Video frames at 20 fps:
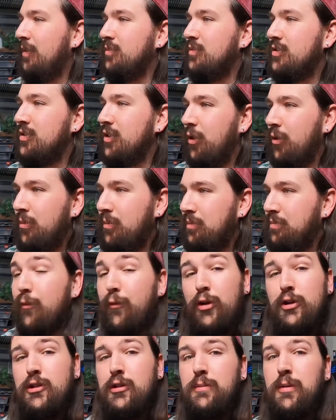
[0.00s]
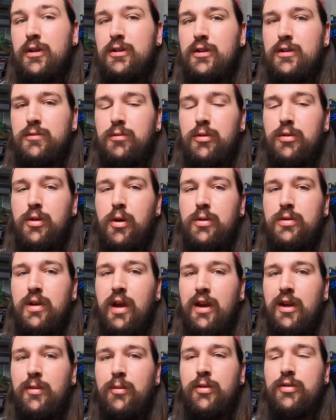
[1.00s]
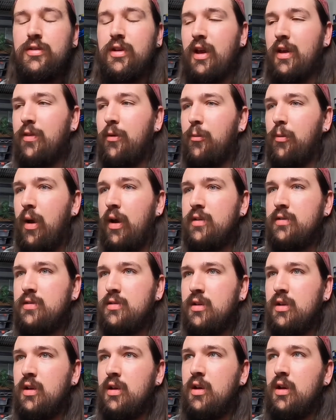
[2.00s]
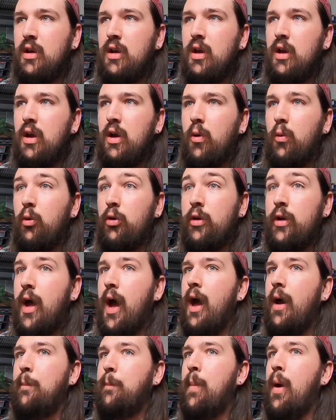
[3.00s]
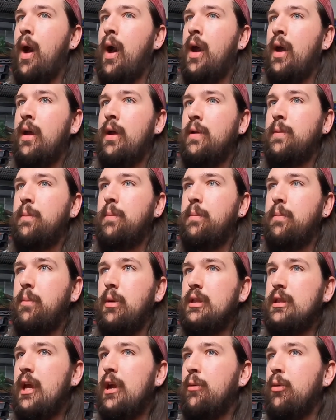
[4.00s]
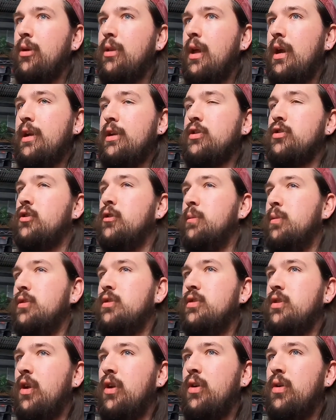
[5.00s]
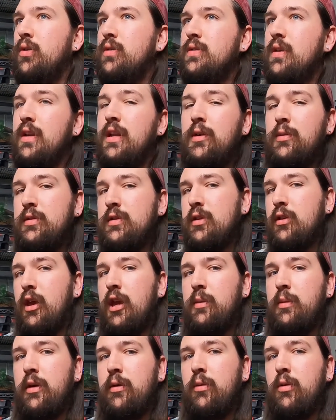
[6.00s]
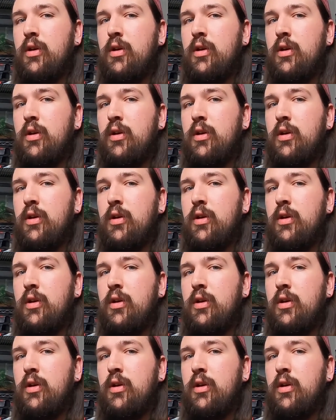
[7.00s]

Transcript: So the first two pictures were those animals, and the rest were not mine, but they were like super snows that he was claiming